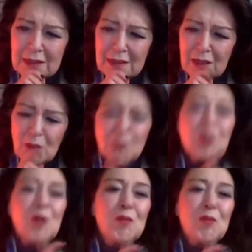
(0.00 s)

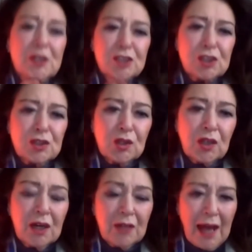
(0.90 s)
appropriate to
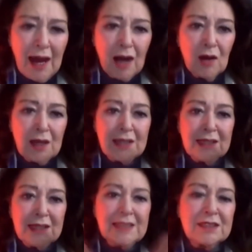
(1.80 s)
look at how a
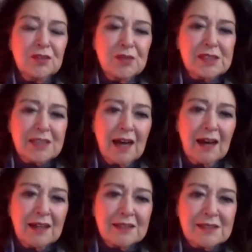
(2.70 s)
leader
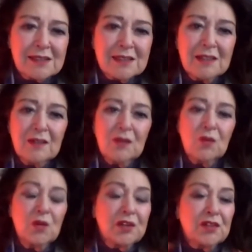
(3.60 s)
resigns,
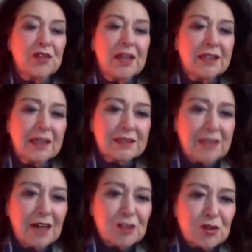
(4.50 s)
whether they're kicked
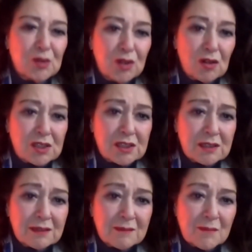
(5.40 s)
out or not
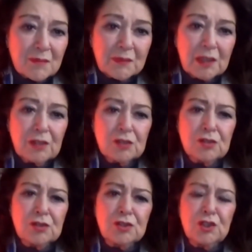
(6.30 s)

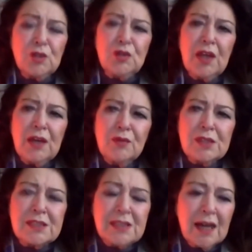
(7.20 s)
do they
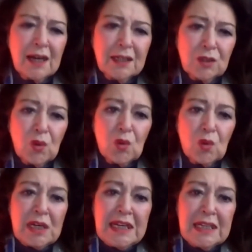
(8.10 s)
resign
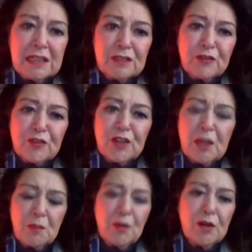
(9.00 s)
or leave
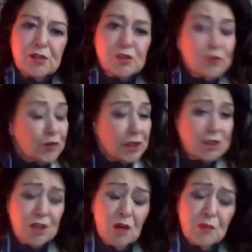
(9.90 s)
their post? For
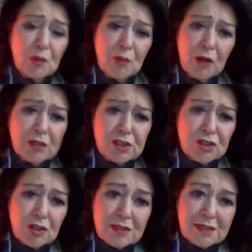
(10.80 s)
example, Boris
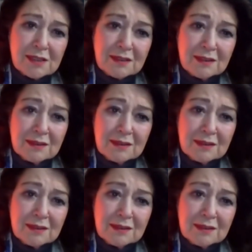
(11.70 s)
Johnson.